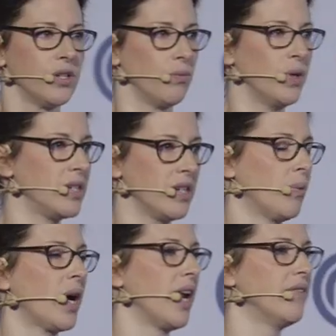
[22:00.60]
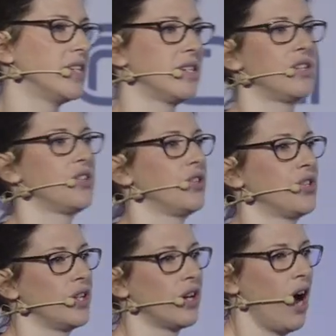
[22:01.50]
what what kind of a decision
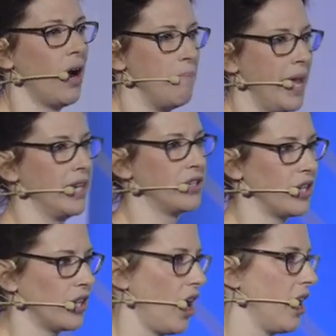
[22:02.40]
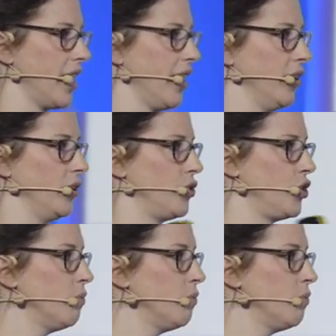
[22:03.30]
should the car make? Should the car kill two